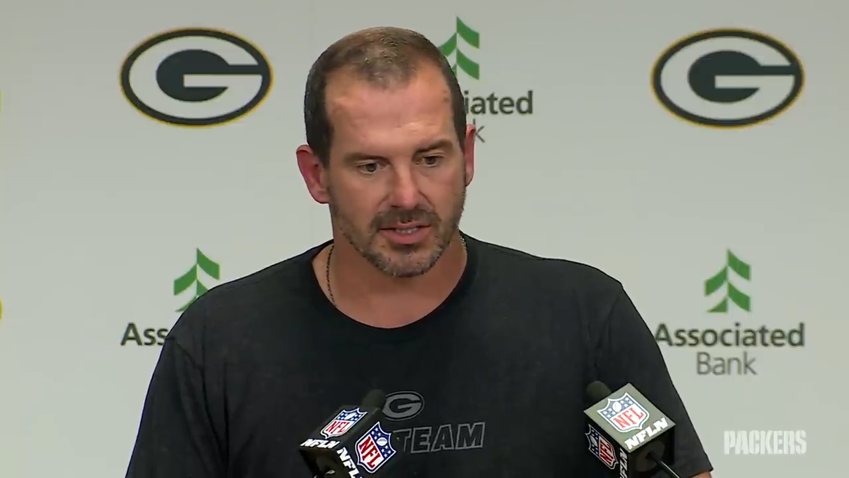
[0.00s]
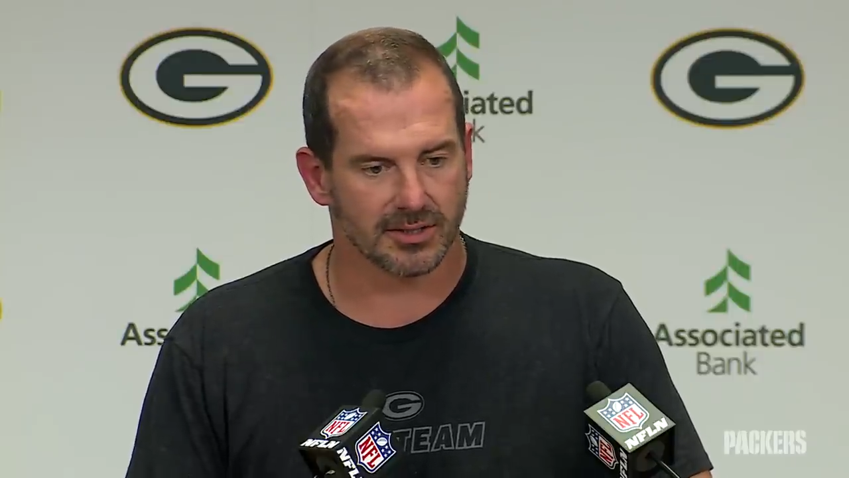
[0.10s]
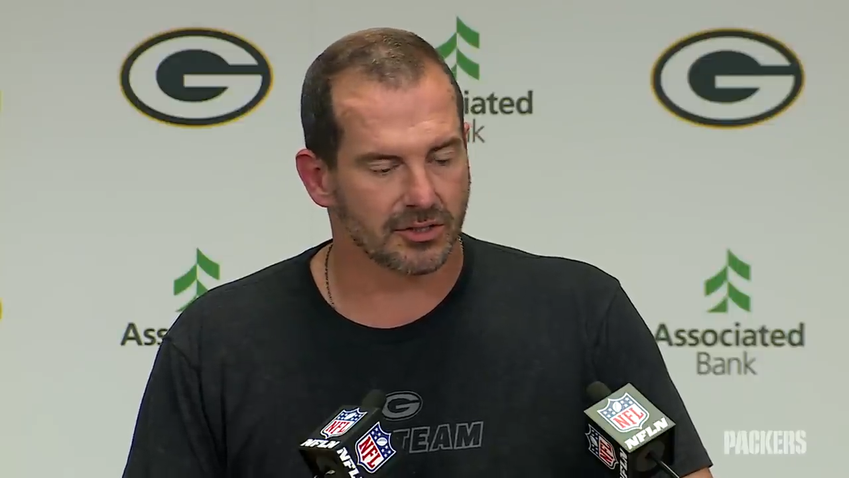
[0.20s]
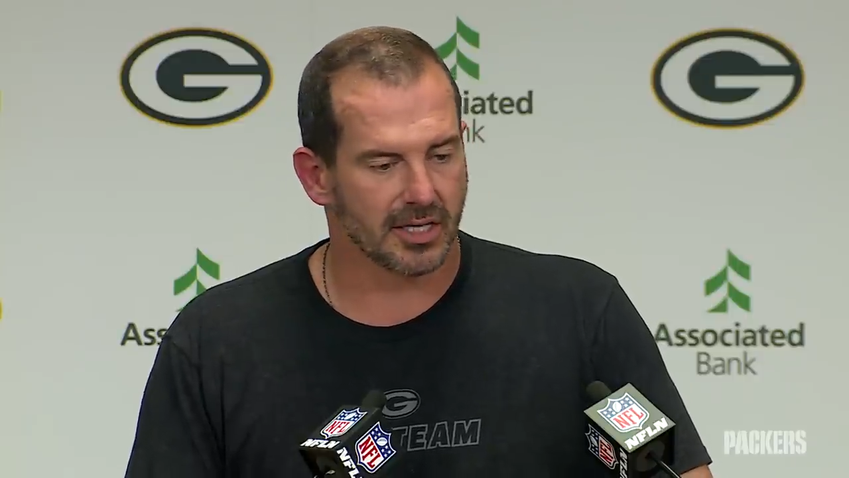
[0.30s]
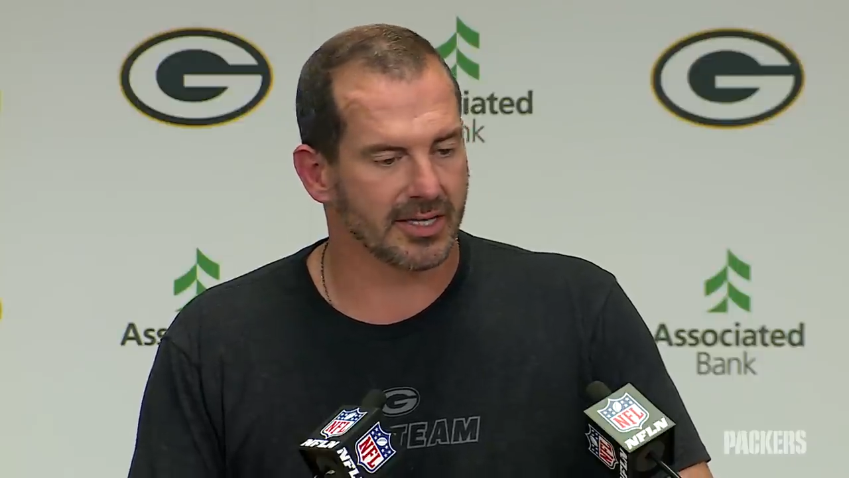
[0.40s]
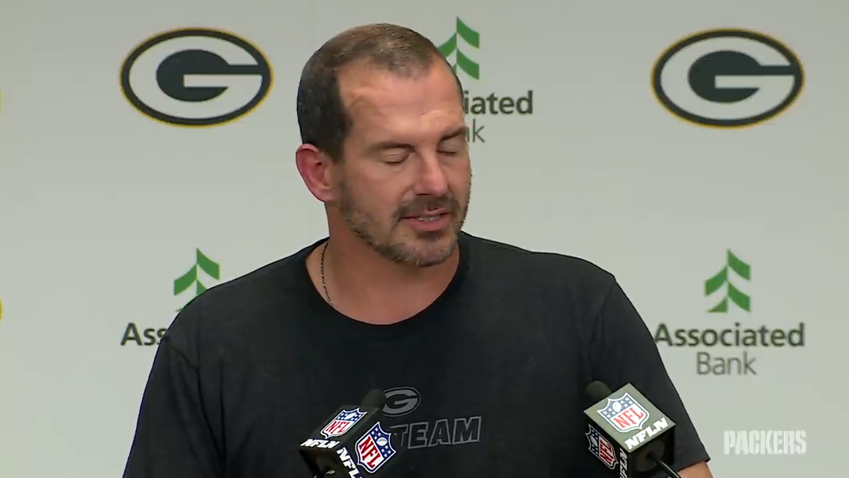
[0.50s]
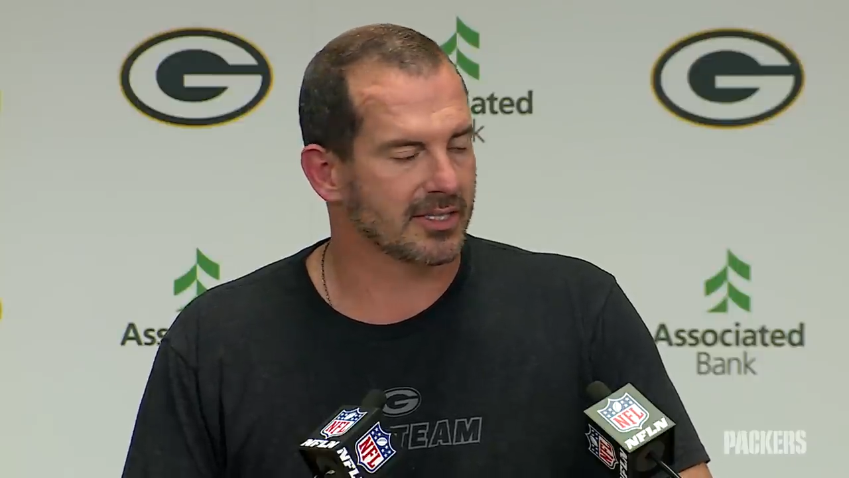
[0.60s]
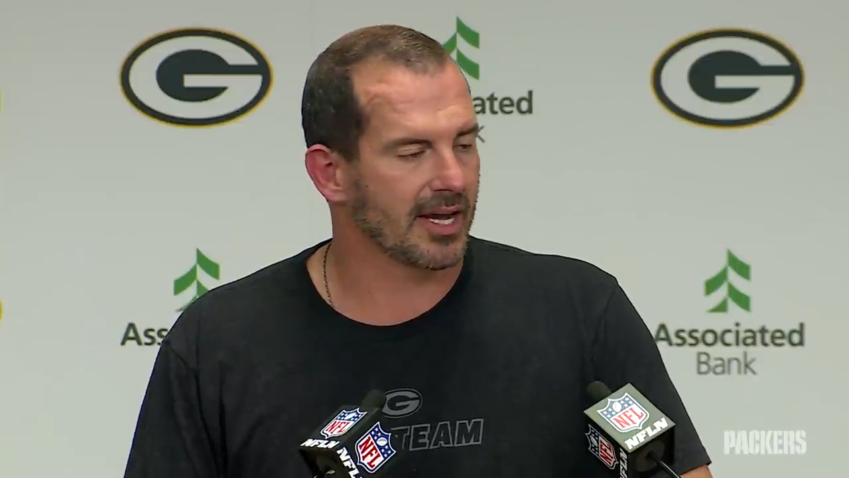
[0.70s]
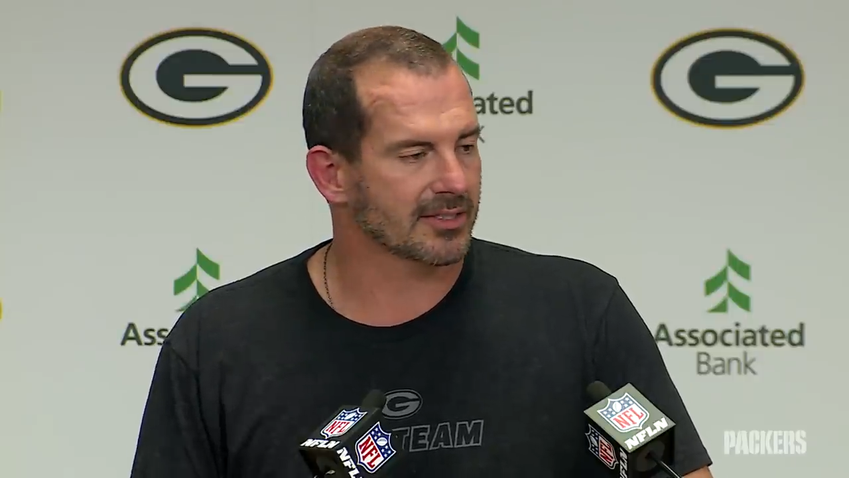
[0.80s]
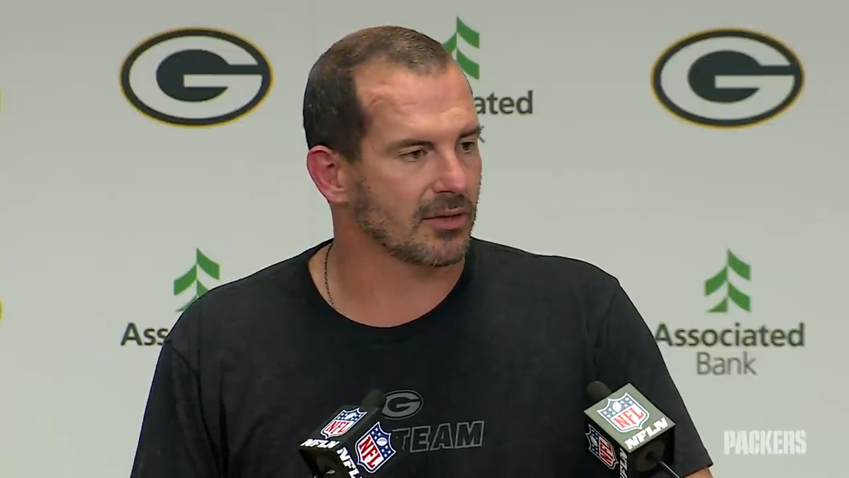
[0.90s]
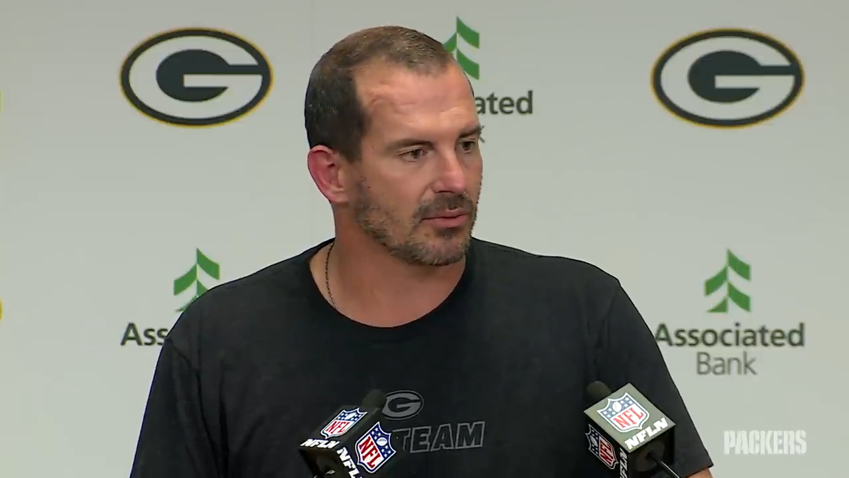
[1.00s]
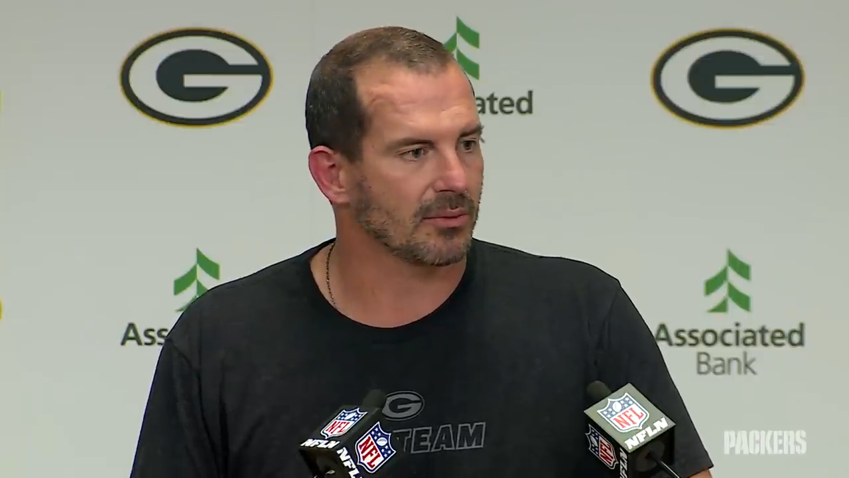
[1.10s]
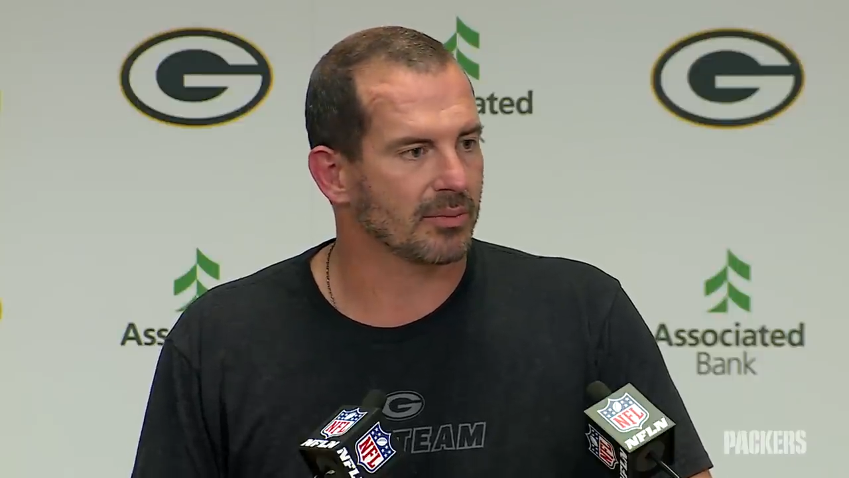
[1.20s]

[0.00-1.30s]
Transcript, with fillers: is they're trying to get sacks on run